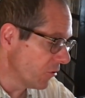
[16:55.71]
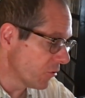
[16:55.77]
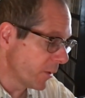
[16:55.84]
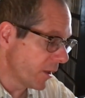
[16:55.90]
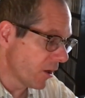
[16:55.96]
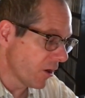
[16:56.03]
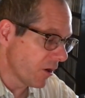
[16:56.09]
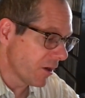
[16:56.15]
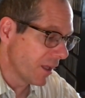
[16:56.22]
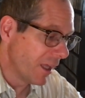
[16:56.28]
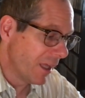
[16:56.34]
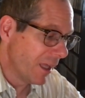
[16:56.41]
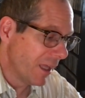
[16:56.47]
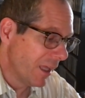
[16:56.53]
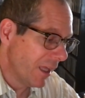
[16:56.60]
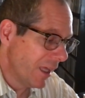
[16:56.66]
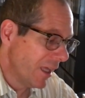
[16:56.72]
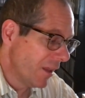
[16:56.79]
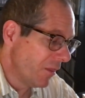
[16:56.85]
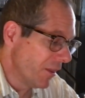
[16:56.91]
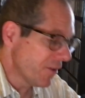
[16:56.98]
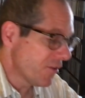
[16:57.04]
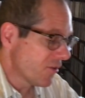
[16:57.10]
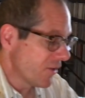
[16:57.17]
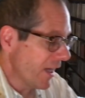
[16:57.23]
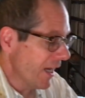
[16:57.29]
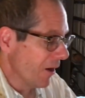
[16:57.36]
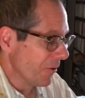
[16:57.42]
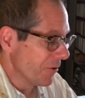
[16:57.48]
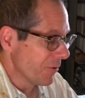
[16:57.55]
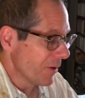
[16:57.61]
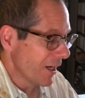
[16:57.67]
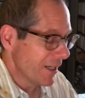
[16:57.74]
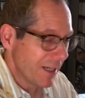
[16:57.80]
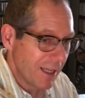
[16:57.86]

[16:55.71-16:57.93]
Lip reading: we heard this sound, right?